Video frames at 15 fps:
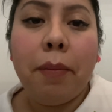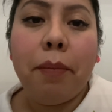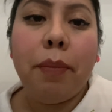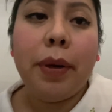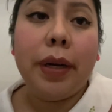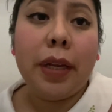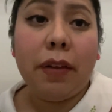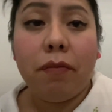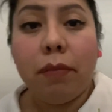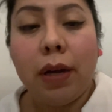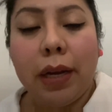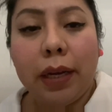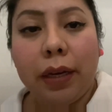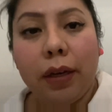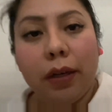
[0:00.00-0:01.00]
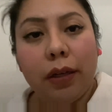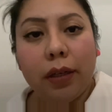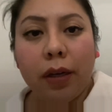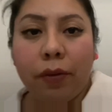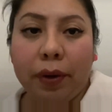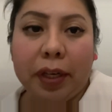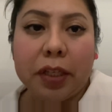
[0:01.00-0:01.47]
but if my
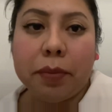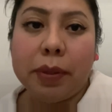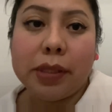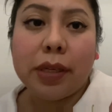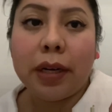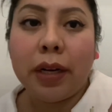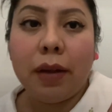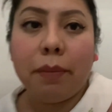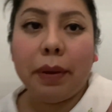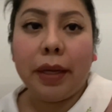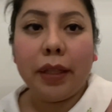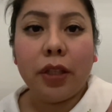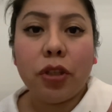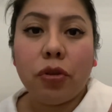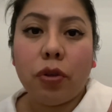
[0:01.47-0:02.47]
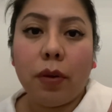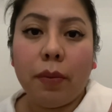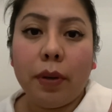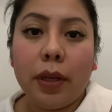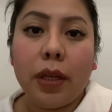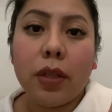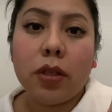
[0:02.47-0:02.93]
arrangements are not being
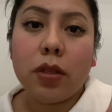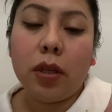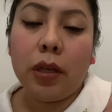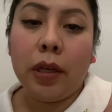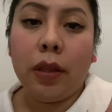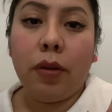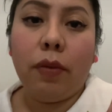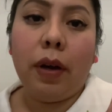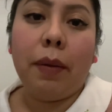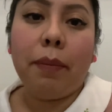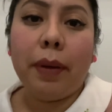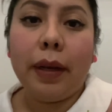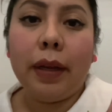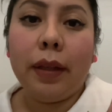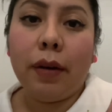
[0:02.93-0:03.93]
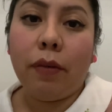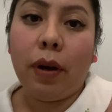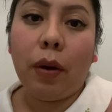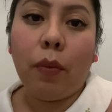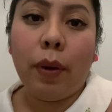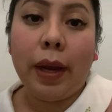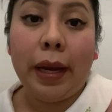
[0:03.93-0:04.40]
distributed in the
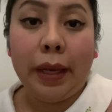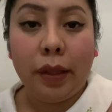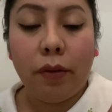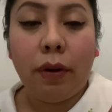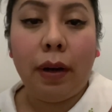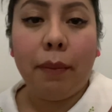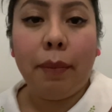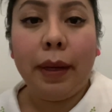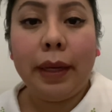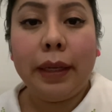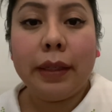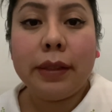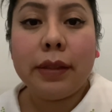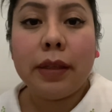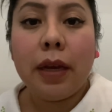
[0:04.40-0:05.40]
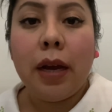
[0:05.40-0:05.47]
right way, in the right place,